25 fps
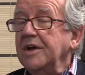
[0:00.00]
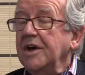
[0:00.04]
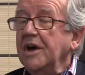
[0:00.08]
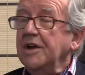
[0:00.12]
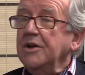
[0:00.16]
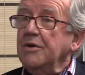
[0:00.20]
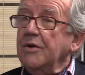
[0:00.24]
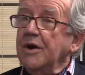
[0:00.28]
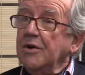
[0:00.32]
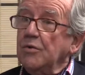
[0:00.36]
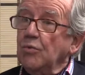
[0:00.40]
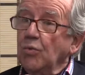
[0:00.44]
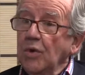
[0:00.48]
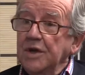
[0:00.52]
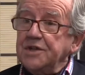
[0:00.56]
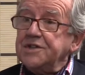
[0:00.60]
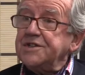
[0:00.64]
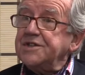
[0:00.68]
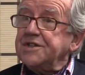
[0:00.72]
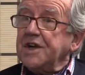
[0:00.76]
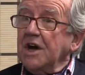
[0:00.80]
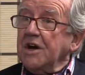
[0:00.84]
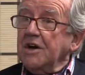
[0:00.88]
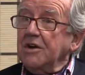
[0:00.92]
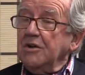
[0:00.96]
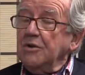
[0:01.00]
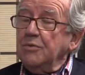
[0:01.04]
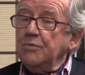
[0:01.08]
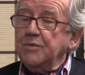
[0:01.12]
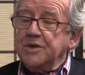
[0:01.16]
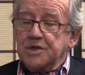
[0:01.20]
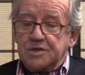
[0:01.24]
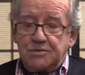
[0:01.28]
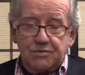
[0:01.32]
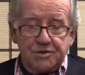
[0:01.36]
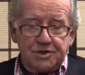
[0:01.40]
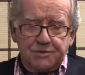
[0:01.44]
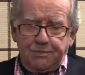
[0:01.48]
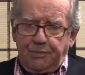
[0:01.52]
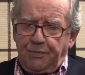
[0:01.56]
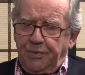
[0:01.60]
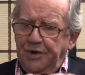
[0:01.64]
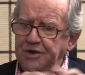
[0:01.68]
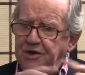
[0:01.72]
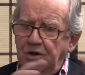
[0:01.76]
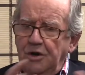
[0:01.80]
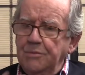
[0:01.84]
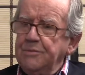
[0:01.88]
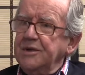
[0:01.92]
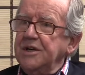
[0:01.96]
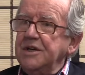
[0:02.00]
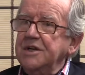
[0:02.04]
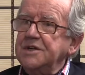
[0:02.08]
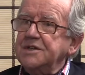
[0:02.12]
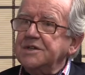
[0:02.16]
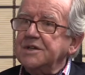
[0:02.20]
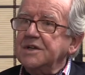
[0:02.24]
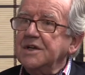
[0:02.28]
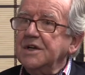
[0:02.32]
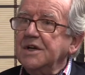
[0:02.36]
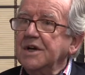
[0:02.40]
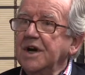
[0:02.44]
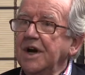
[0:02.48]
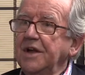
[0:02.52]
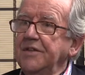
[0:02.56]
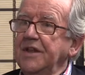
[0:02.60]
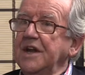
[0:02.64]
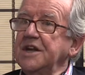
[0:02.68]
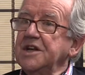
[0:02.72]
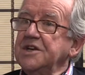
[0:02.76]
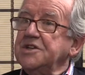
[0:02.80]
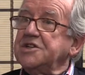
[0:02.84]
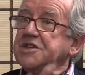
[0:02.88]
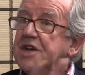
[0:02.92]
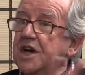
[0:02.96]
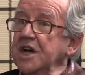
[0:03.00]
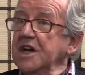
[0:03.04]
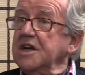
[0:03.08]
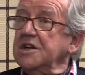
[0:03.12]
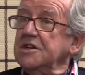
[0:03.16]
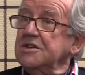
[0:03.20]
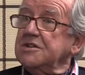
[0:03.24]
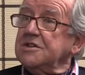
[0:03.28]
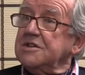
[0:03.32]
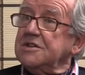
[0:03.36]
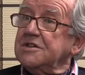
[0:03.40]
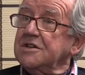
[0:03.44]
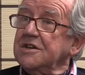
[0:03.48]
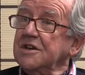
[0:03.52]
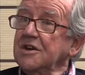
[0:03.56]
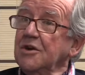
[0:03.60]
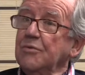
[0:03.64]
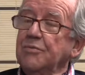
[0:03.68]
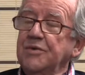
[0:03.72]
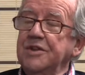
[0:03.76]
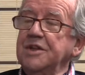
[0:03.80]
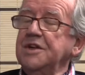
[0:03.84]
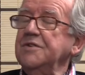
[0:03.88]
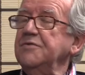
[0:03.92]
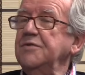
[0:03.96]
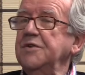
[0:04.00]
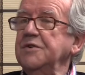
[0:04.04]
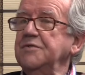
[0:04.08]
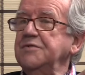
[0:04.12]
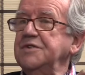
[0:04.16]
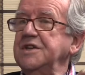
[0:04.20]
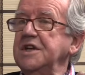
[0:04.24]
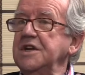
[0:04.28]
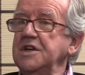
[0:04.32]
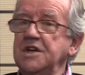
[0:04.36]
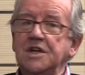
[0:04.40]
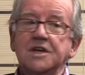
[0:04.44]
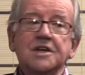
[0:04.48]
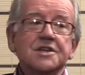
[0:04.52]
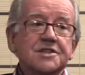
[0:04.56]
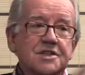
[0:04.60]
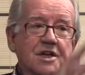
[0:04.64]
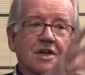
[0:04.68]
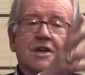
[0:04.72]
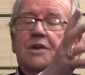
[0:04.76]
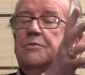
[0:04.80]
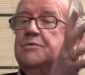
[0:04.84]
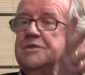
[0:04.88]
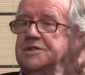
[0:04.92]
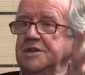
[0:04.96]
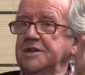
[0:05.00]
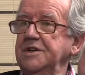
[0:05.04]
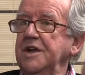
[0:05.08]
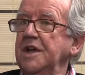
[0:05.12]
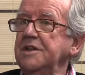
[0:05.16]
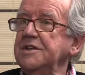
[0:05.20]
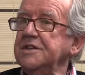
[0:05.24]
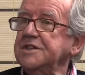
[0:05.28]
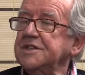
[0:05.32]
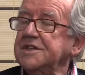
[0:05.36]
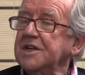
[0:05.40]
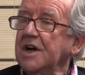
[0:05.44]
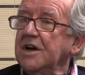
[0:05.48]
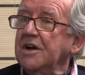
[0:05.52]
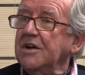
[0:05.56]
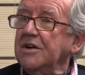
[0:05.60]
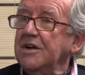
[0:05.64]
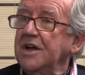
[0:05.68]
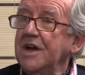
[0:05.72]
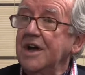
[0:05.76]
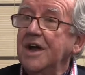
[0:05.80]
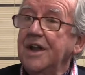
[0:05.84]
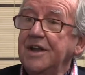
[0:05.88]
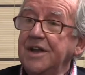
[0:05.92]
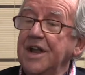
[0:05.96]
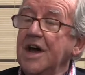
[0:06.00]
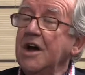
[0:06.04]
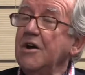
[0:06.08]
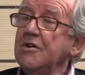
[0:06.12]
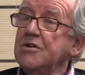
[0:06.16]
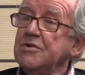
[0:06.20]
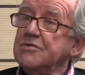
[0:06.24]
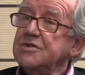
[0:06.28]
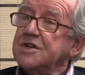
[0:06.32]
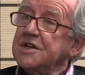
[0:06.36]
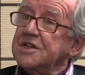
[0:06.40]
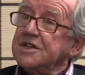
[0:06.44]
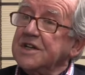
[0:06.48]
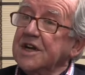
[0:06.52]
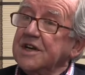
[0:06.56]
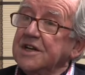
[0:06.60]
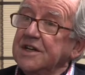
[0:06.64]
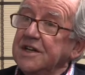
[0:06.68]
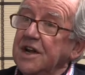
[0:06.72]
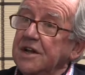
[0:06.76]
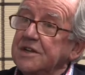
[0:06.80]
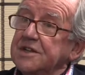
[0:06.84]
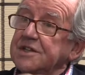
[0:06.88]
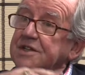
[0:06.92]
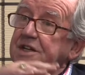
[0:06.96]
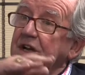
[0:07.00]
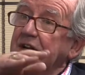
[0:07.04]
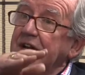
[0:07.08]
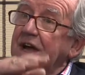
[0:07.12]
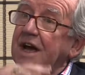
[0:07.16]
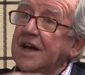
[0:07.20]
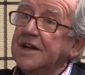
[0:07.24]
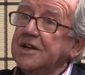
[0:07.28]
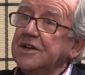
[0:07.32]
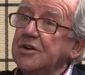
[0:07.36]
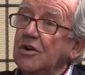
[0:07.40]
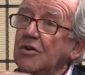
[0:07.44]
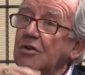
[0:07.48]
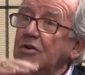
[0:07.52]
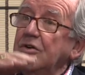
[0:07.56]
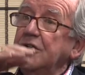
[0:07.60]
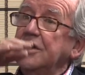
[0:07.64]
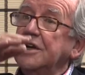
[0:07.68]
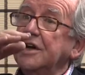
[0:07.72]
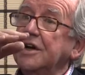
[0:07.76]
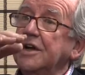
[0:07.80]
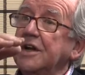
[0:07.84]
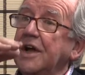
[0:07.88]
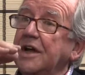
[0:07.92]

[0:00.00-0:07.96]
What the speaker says: And you had one style, which was predominant. And then it changed within 15 years, and it was another style. Now you just get another style, added on.